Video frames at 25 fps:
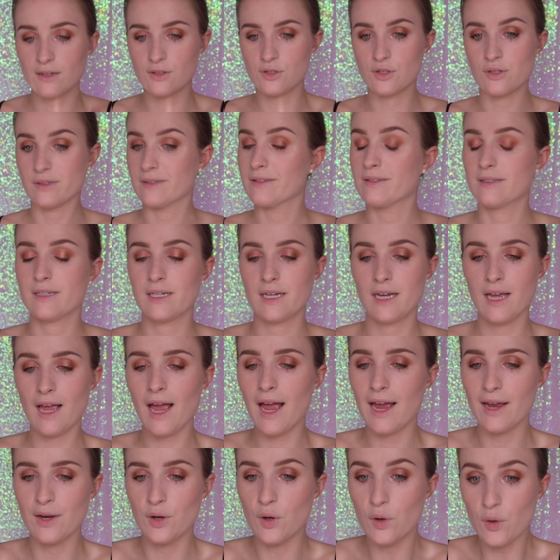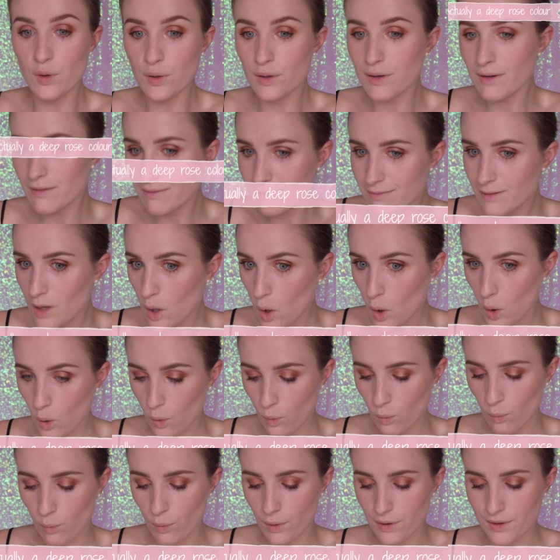It's just a nude.
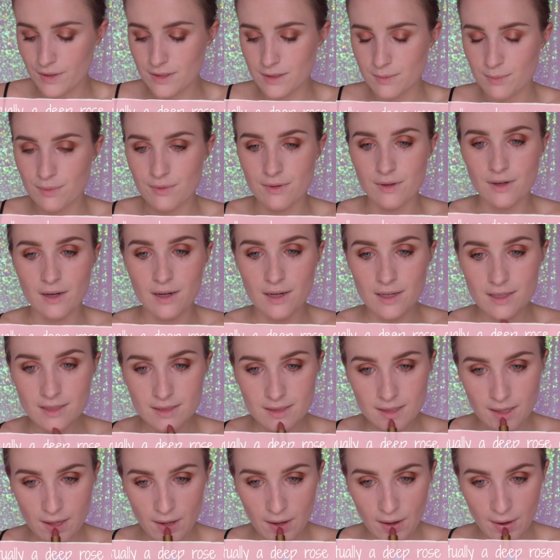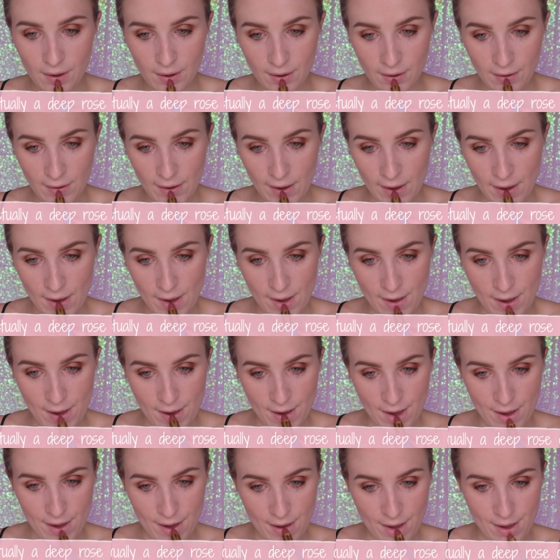What a surprise.
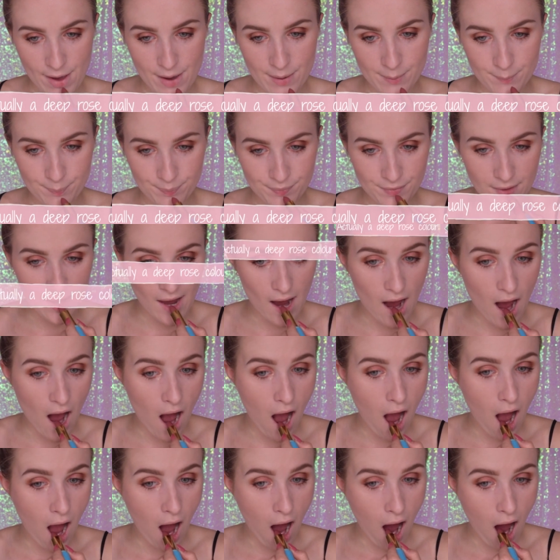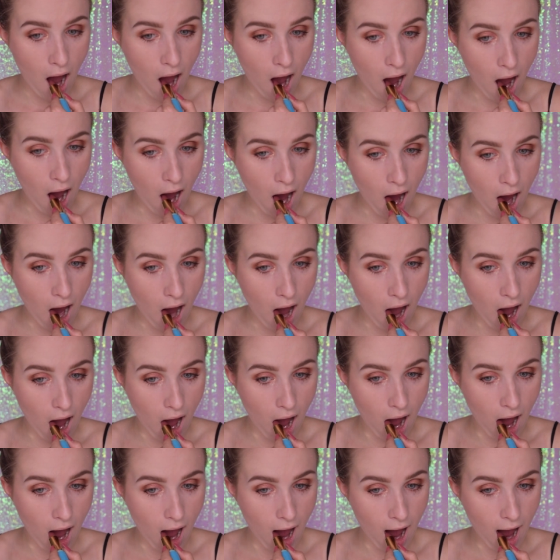Right
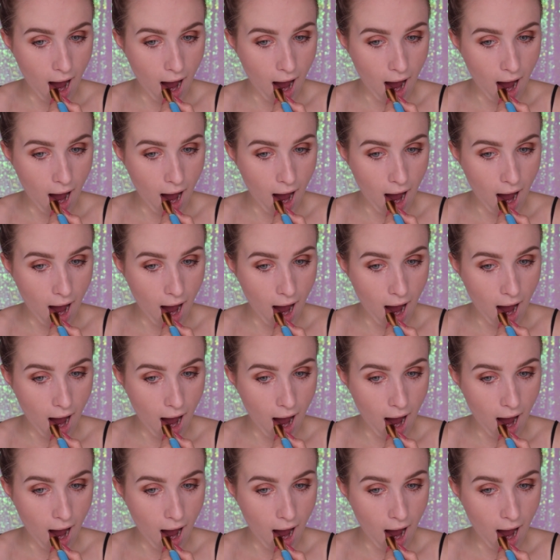there.